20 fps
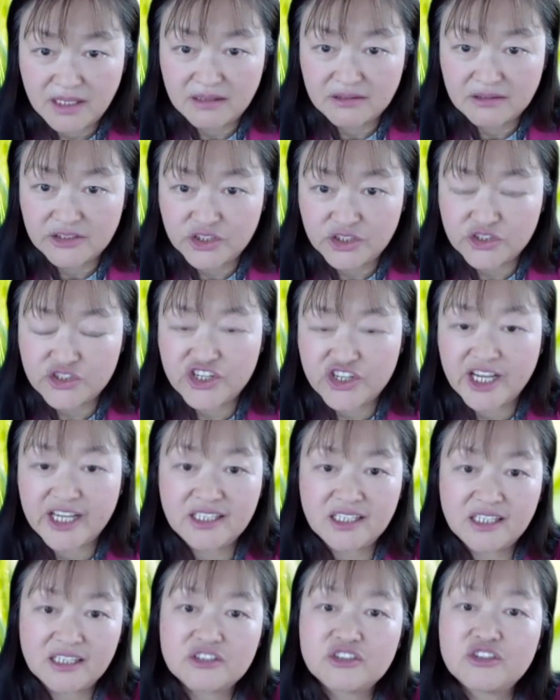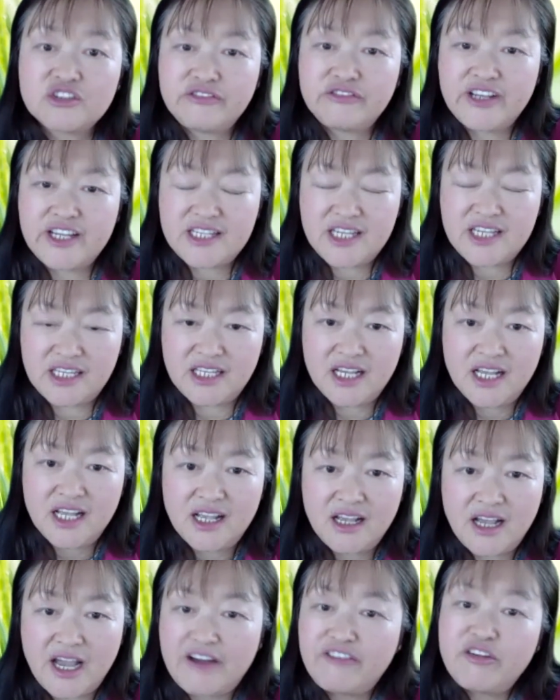to China to visit.
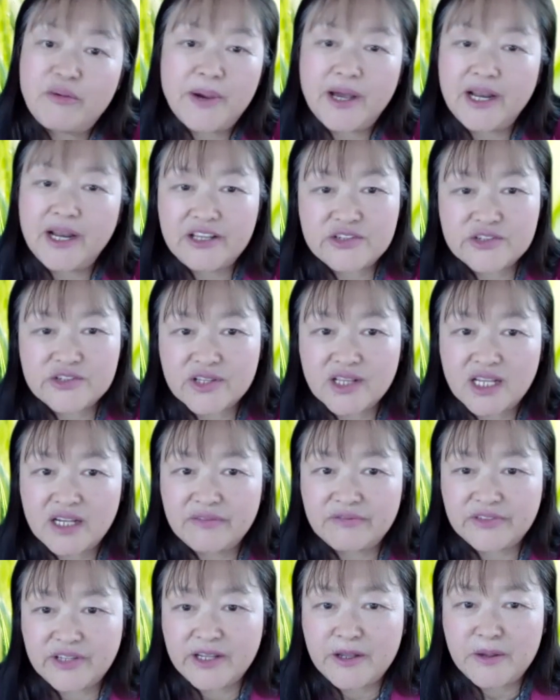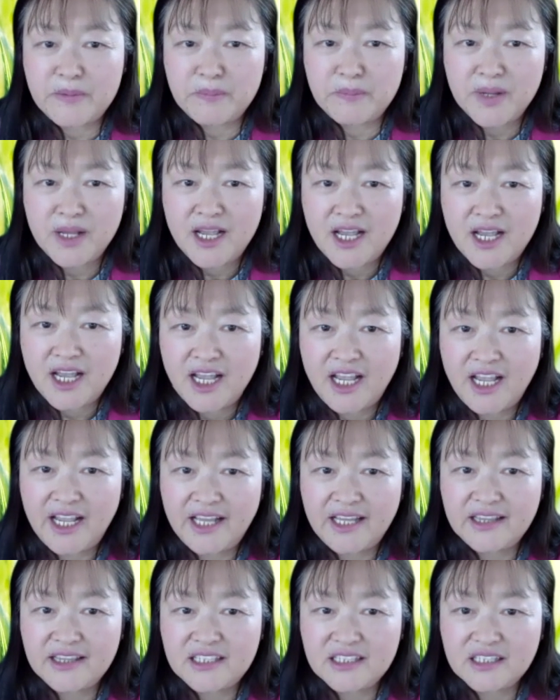Everybody just loved him.
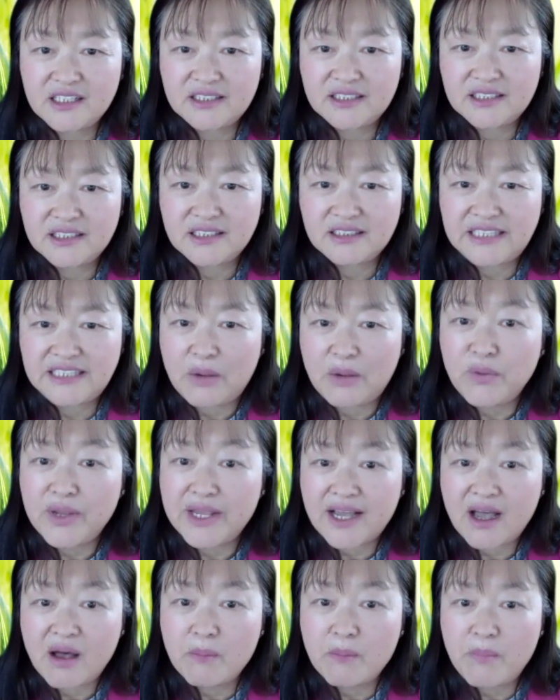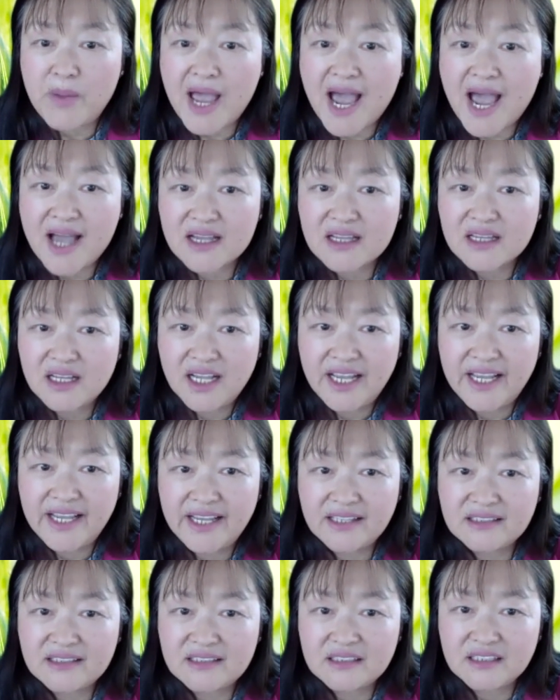And then we come back,
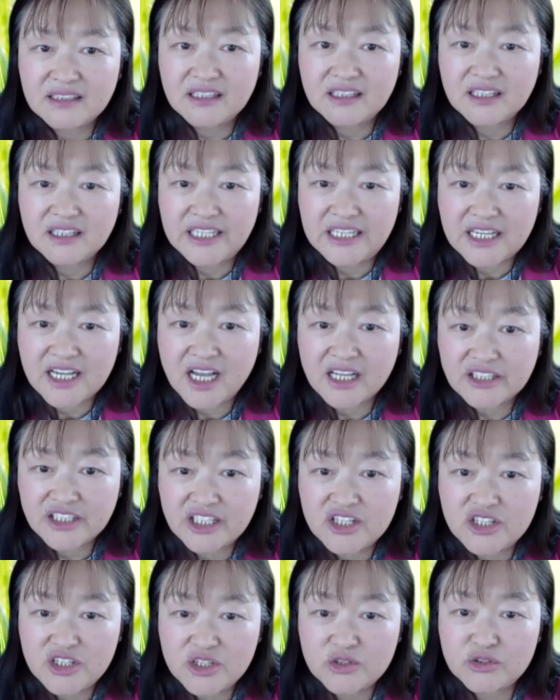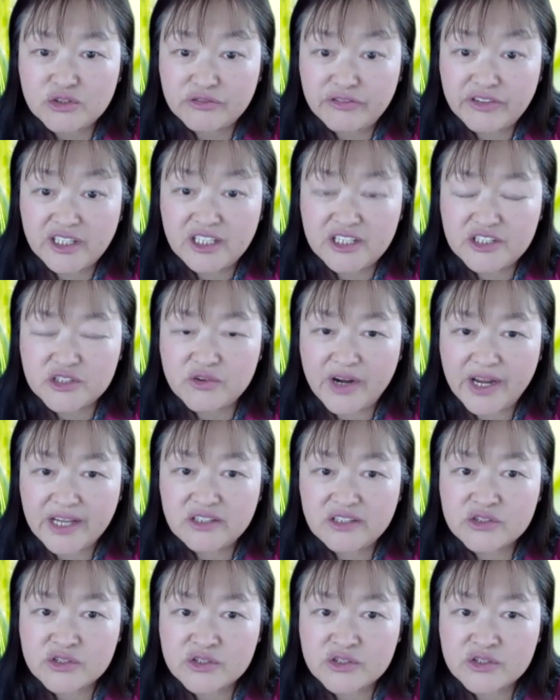and he continued to finish graduate